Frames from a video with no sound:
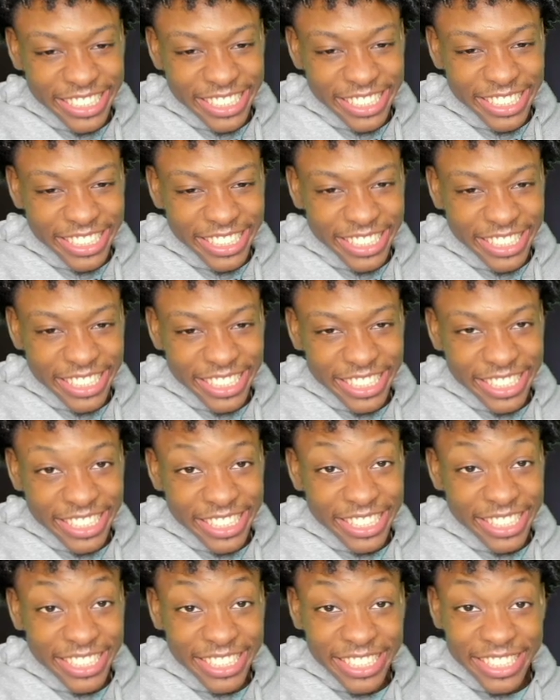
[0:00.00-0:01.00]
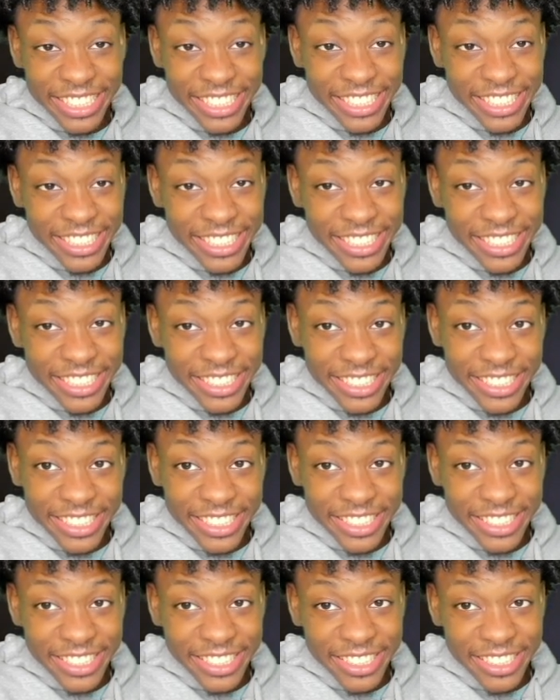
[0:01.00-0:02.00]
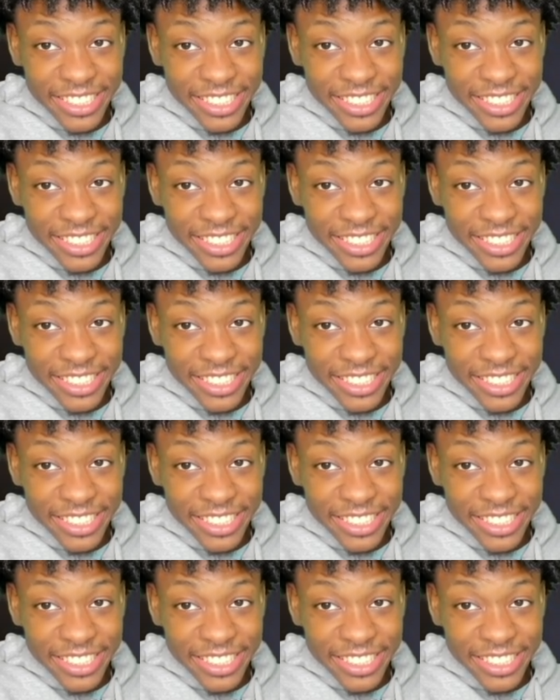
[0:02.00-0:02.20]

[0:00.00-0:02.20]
This person isn't speaking.